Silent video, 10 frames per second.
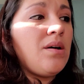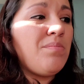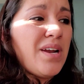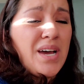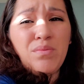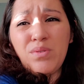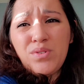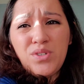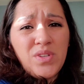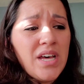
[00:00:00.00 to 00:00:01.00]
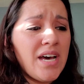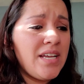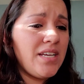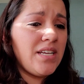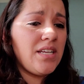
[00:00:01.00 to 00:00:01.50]
but I won't do that.
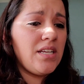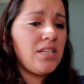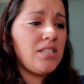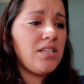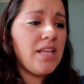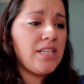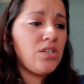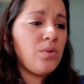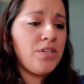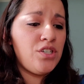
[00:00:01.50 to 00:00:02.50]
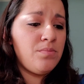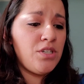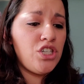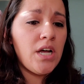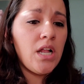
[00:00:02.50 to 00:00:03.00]
so that's going to
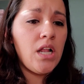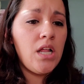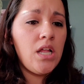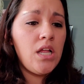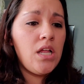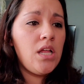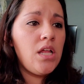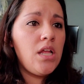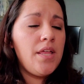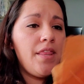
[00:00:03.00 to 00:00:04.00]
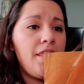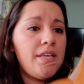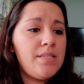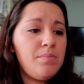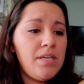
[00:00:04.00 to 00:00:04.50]
Michelle.
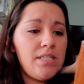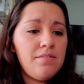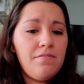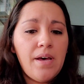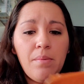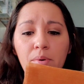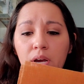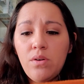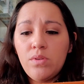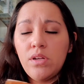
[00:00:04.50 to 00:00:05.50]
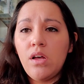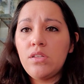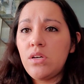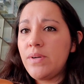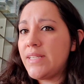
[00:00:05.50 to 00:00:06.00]
This piece of fabric was
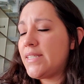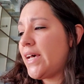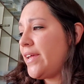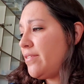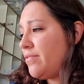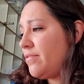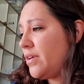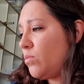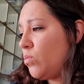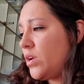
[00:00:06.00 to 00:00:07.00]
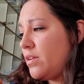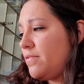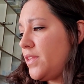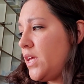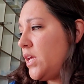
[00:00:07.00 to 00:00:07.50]
also inside of one
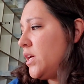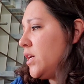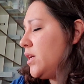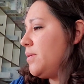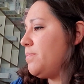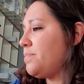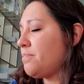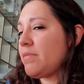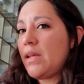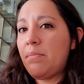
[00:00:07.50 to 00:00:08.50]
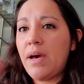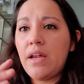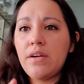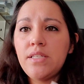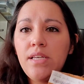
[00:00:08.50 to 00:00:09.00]
of the
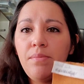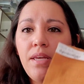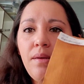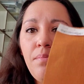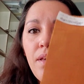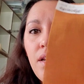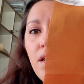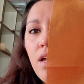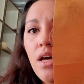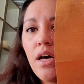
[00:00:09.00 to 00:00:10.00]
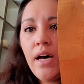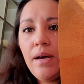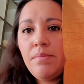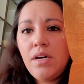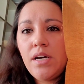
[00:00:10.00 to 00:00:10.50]
patterns I'm keeping.
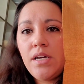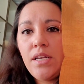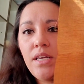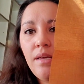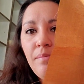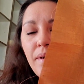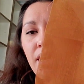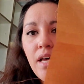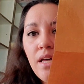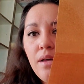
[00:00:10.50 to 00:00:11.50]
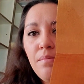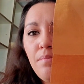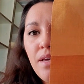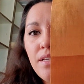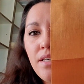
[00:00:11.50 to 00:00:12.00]
I'm not going to keep it
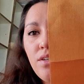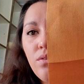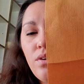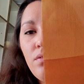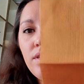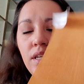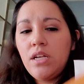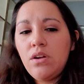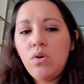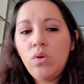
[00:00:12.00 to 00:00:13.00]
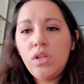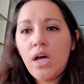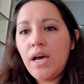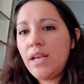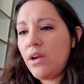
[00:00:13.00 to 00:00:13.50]
because I don't use linen a whole
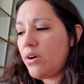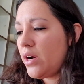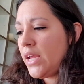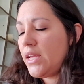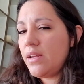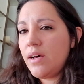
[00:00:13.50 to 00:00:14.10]
lot, and I already